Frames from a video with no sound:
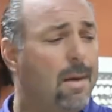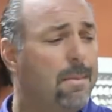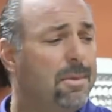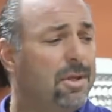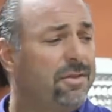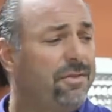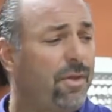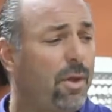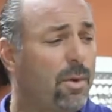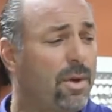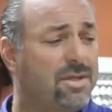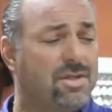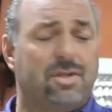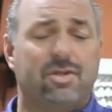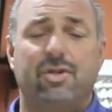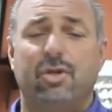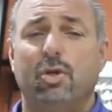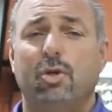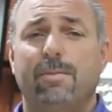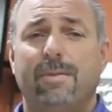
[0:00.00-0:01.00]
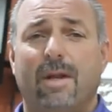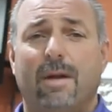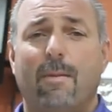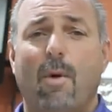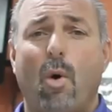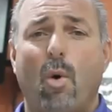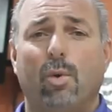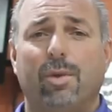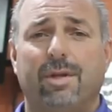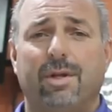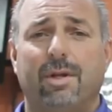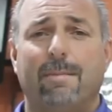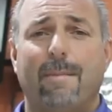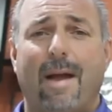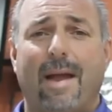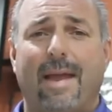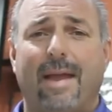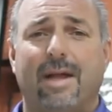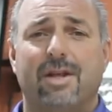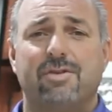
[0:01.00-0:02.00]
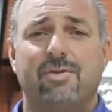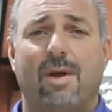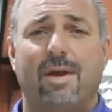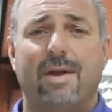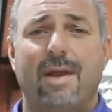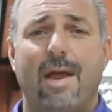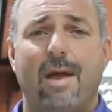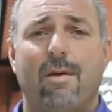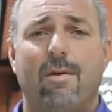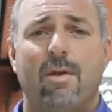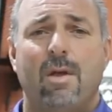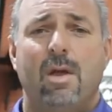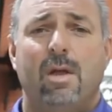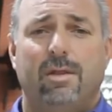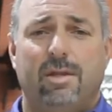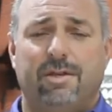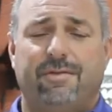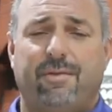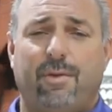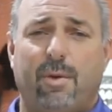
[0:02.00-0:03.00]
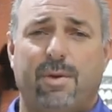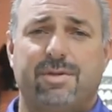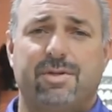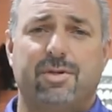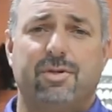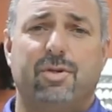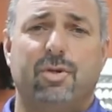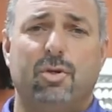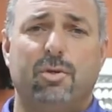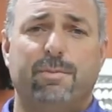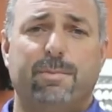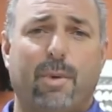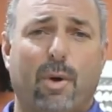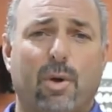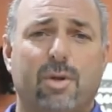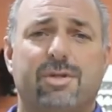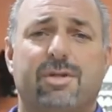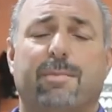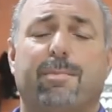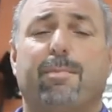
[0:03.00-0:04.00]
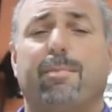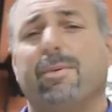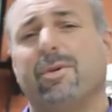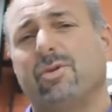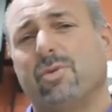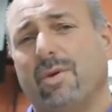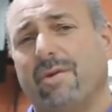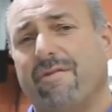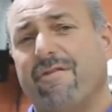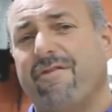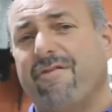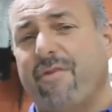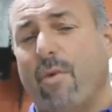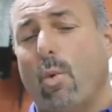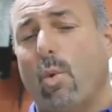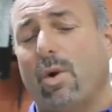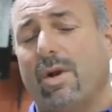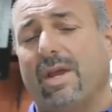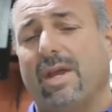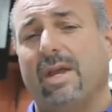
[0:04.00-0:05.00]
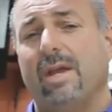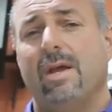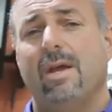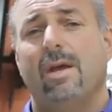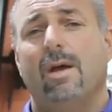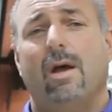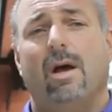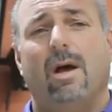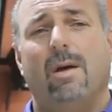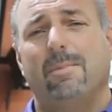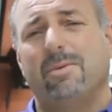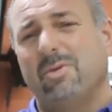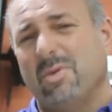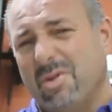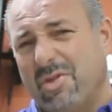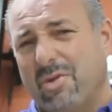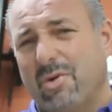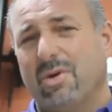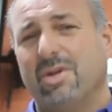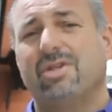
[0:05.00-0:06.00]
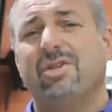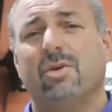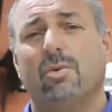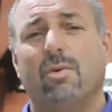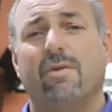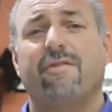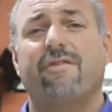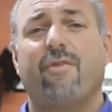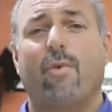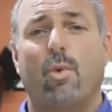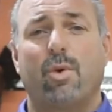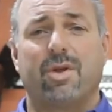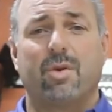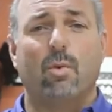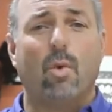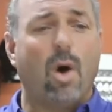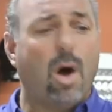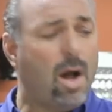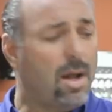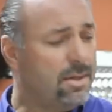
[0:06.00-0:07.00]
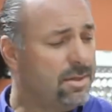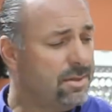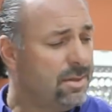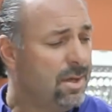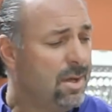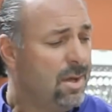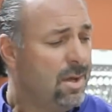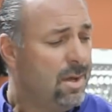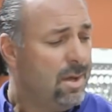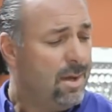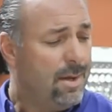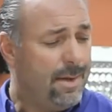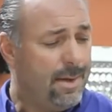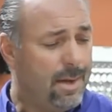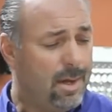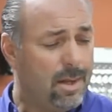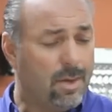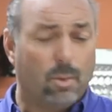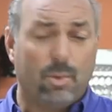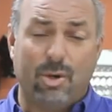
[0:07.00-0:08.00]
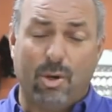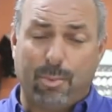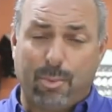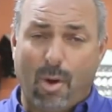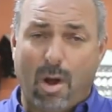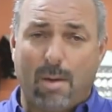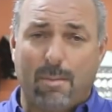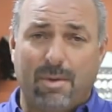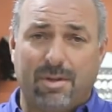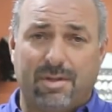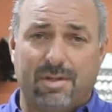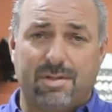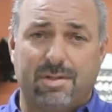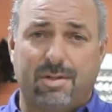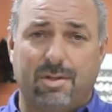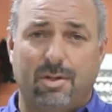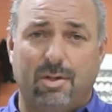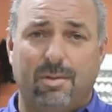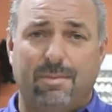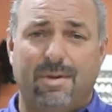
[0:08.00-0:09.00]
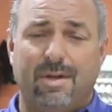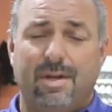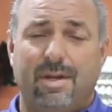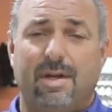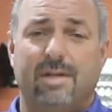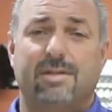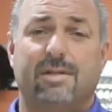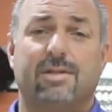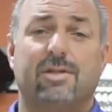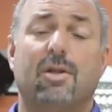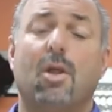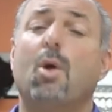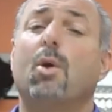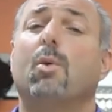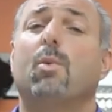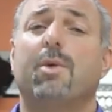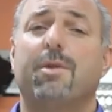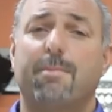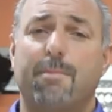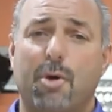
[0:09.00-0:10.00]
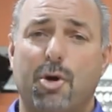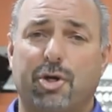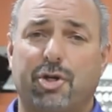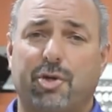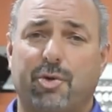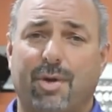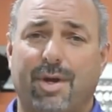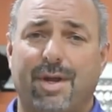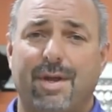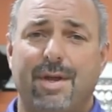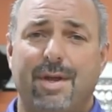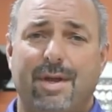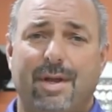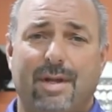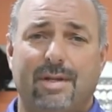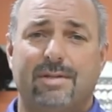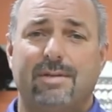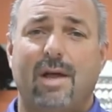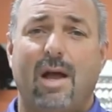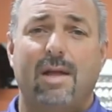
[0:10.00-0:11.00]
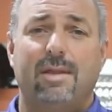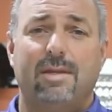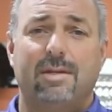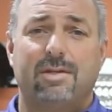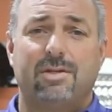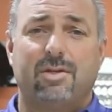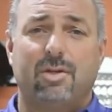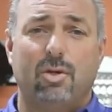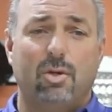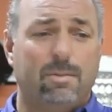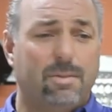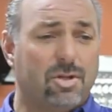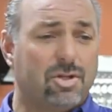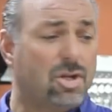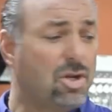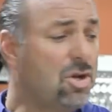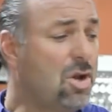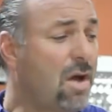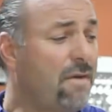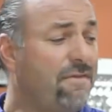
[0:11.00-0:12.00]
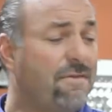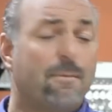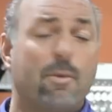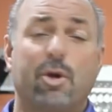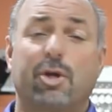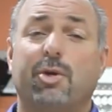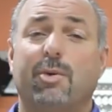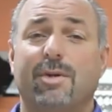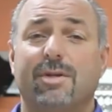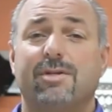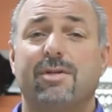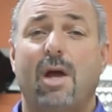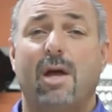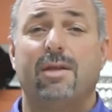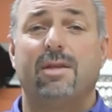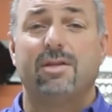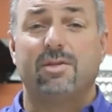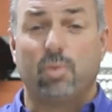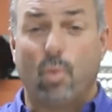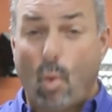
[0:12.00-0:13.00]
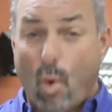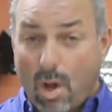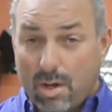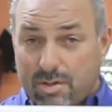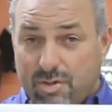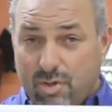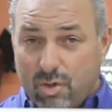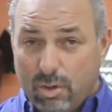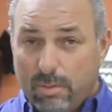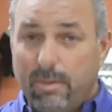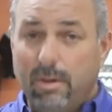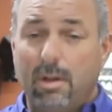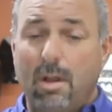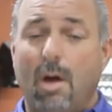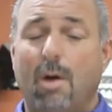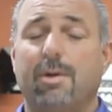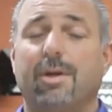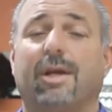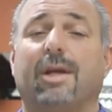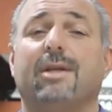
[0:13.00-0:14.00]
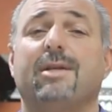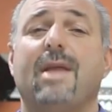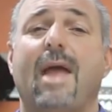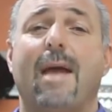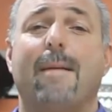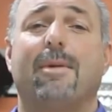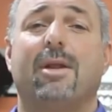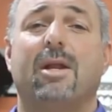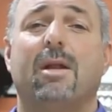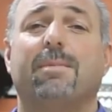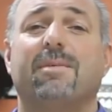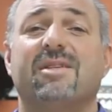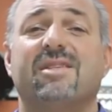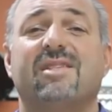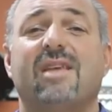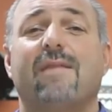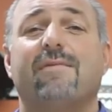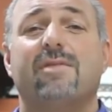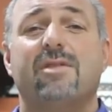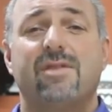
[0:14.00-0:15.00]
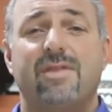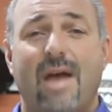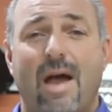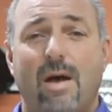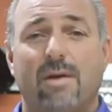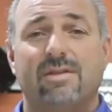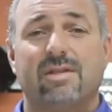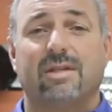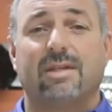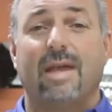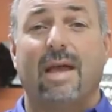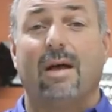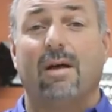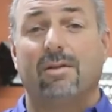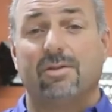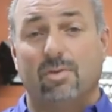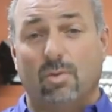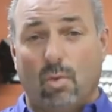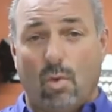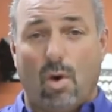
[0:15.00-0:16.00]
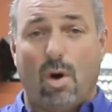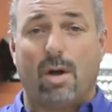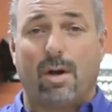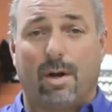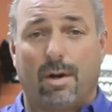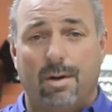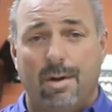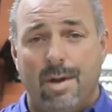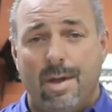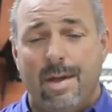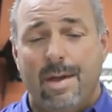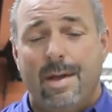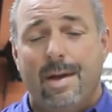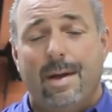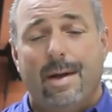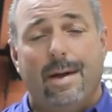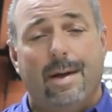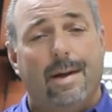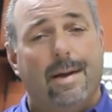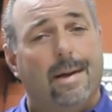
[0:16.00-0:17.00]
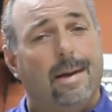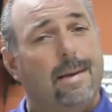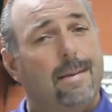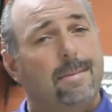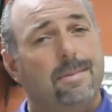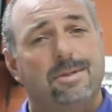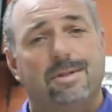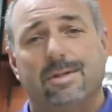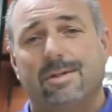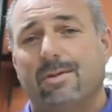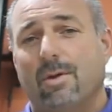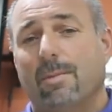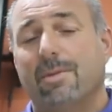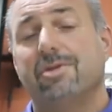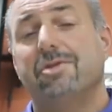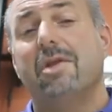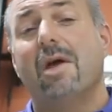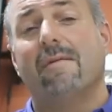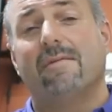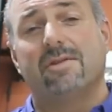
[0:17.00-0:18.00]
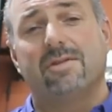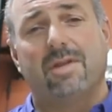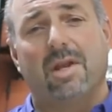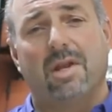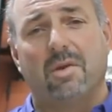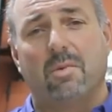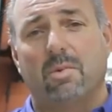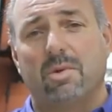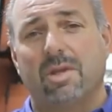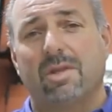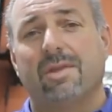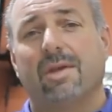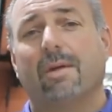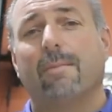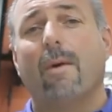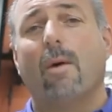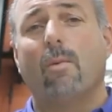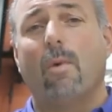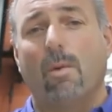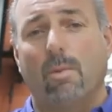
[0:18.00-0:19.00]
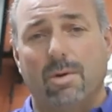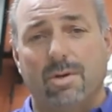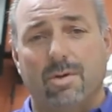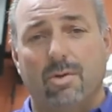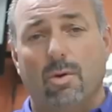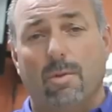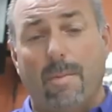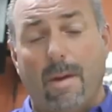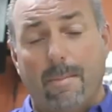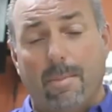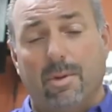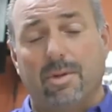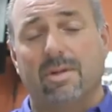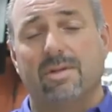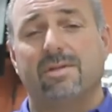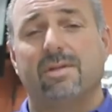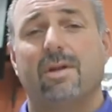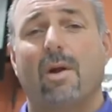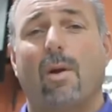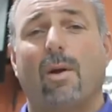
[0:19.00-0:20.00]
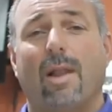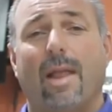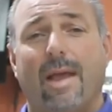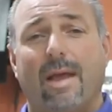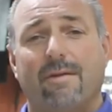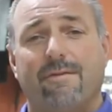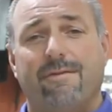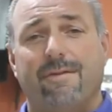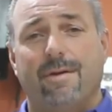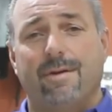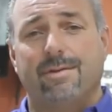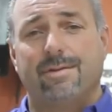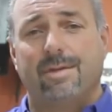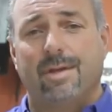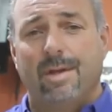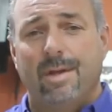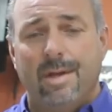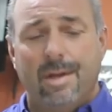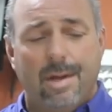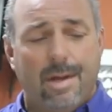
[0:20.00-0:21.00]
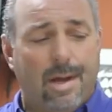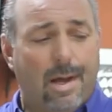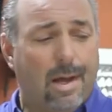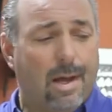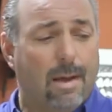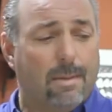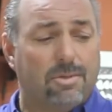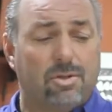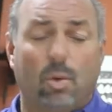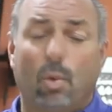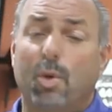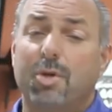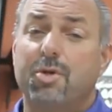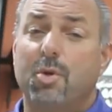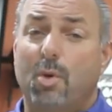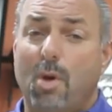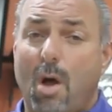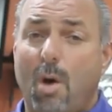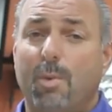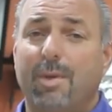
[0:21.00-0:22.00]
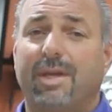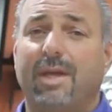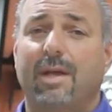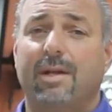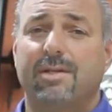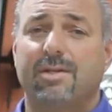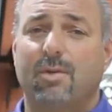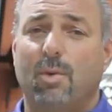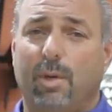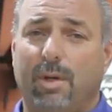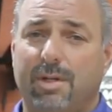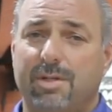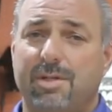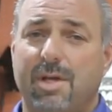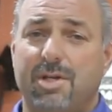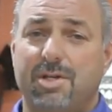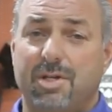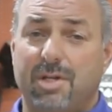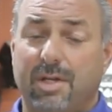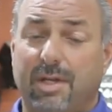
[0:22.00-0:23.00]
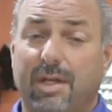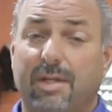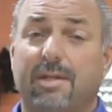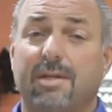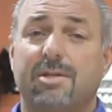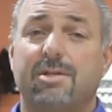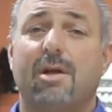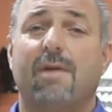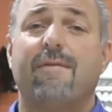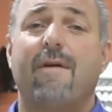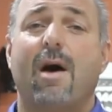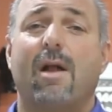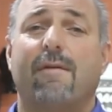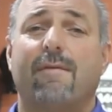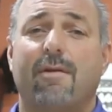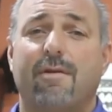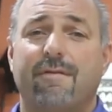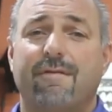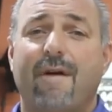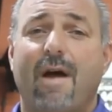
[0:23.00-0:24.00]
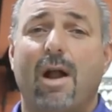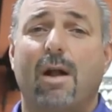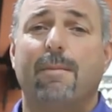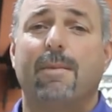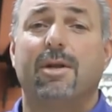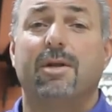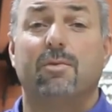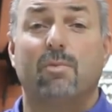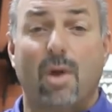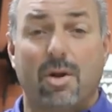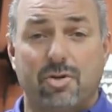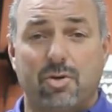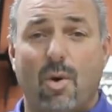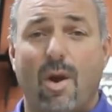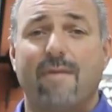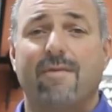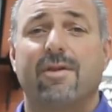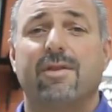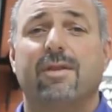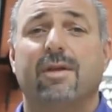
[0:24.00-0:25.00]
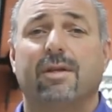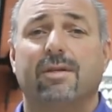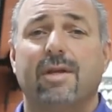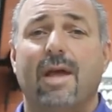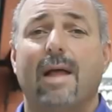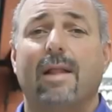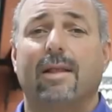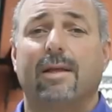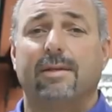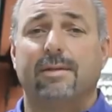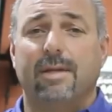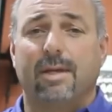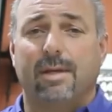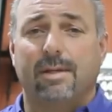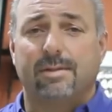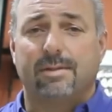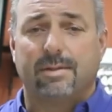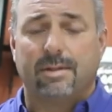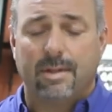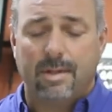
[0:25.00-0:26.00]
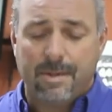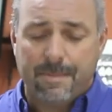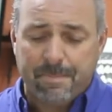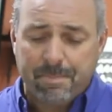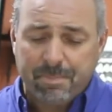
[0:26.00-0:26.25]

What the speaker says: This fluorescent tube that I'm holding in my hands right now, this fluorescent tube burns between 32 and 40 watts. The real problem with this tube is it's loaded with mercury. Inside this tube, there's enough mercury inside this one tube alone to contaminate up to 7,000 gallons of water. It's just almost devastating when you think about what we're doing by putting this in our landfills. So we're doing all we can as an organization to get this stuff out of our environment and retro everything to LEDs.